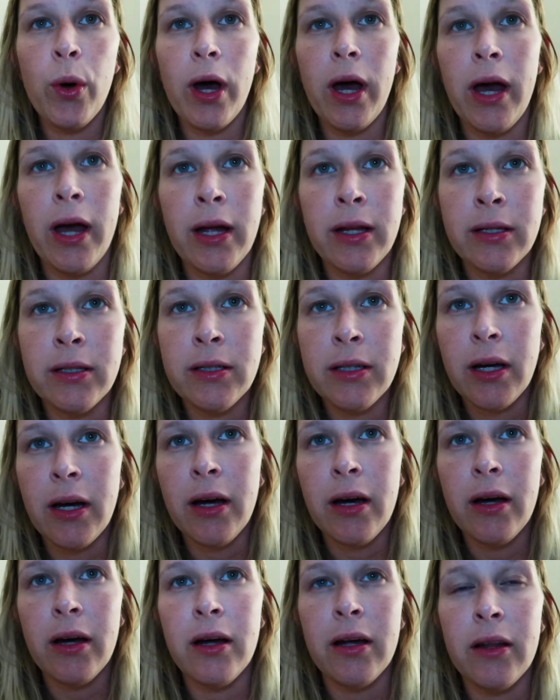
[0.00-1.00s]
and
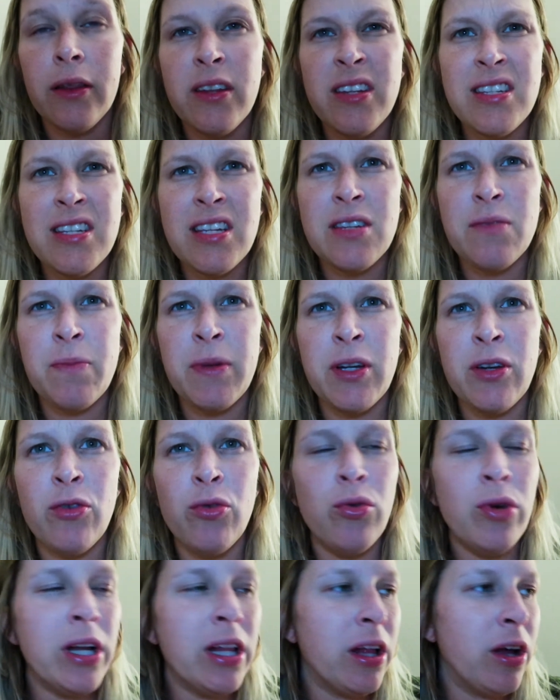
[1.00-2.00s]
this has been a
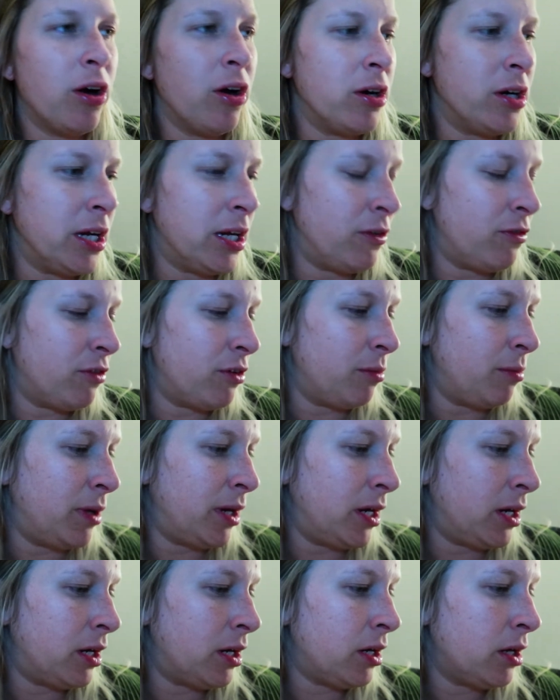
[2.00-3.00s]
really hard day for
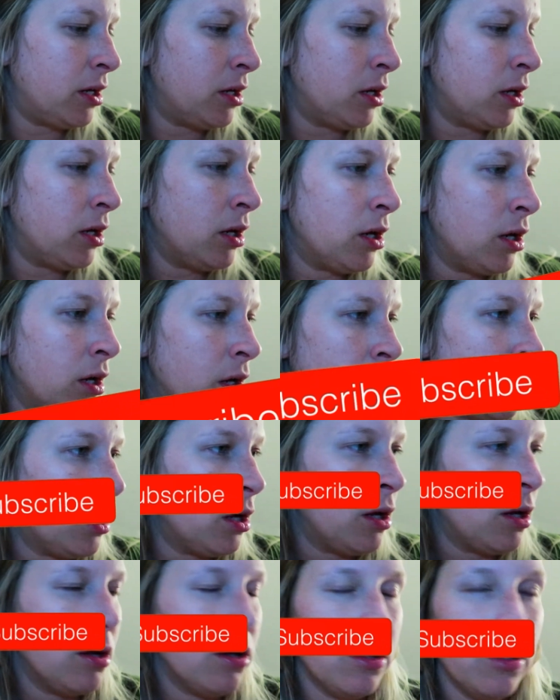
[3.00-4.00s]
me.
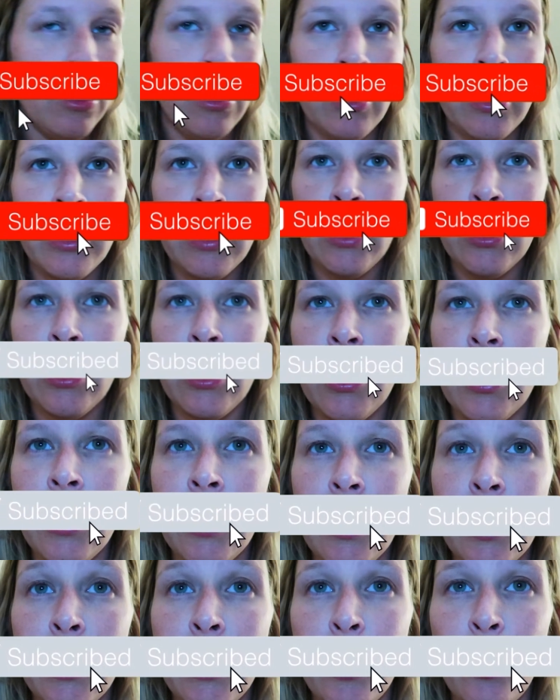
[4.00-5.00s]
The little
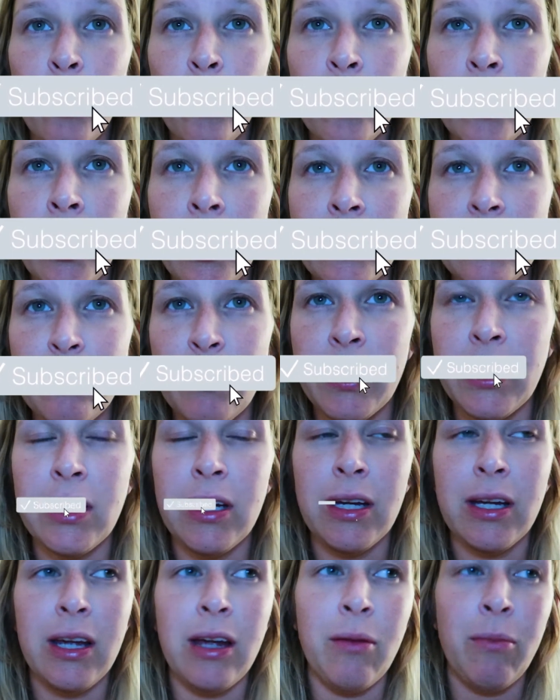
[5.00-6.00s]
Leona has been
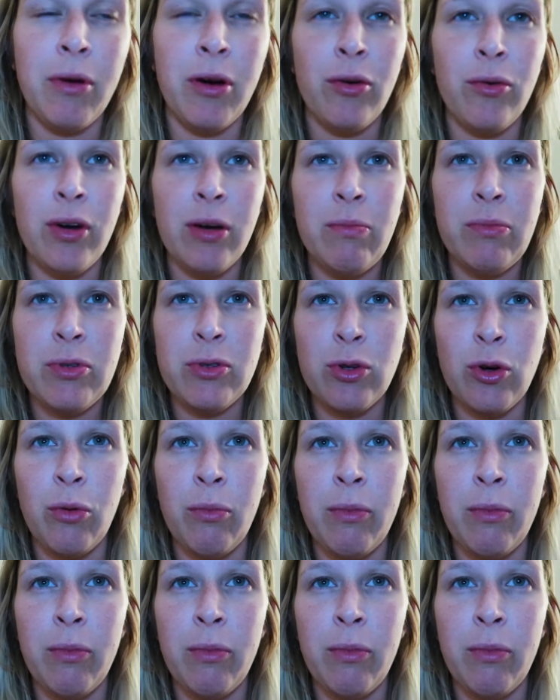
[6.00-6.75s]
kicking my ribs so